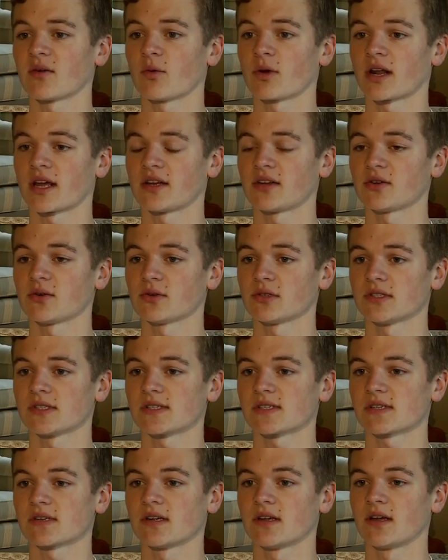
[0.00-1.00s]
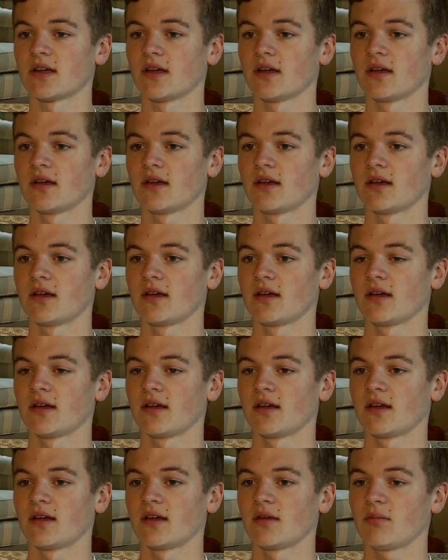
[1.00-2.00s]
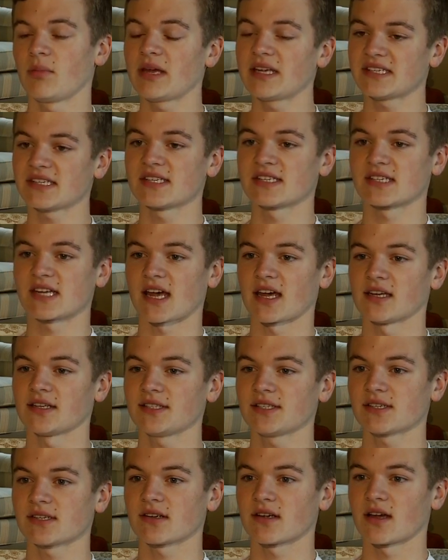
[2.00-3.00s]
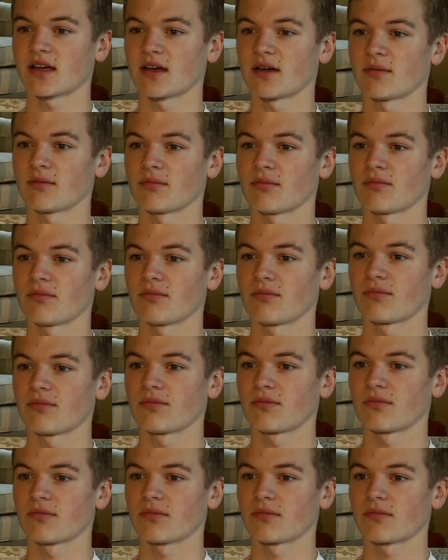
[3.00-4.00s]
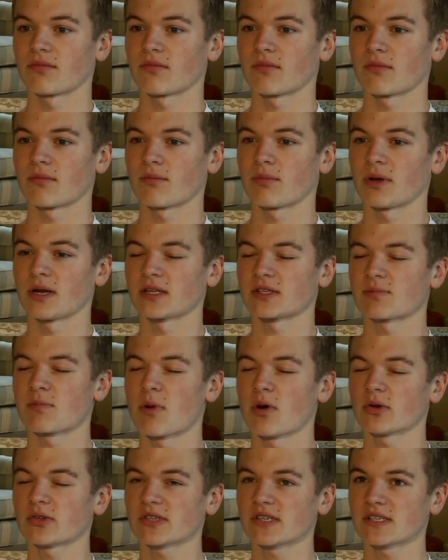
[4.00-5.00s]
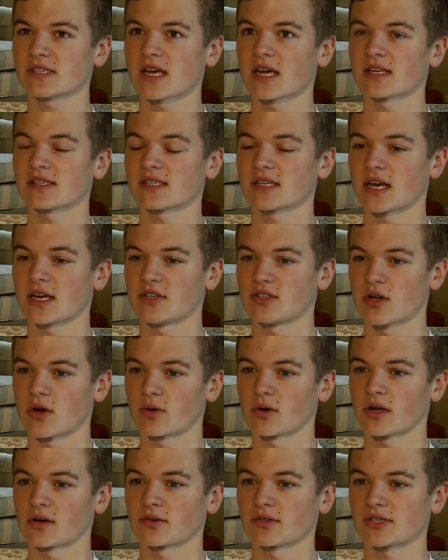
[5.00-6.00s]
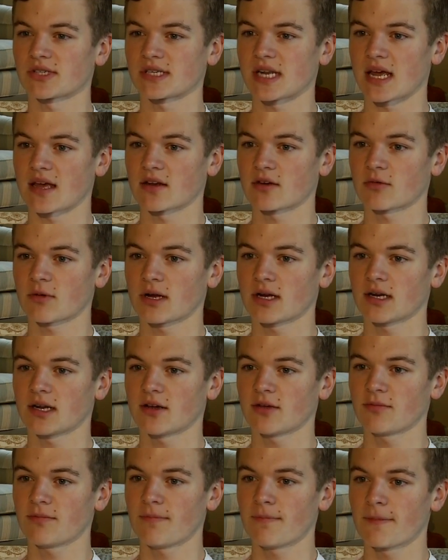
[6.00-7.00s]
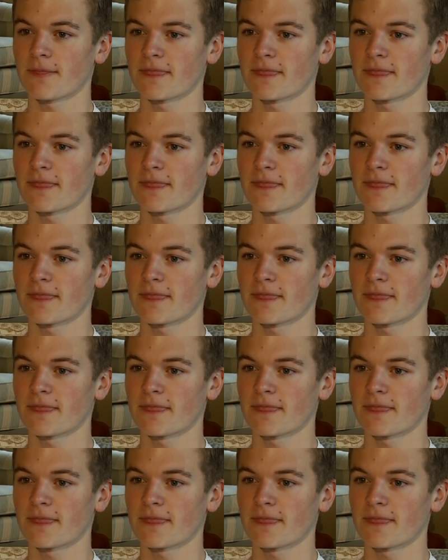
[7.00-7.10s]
What I do is based in science, um, but it's mostly science that I don't understand right now.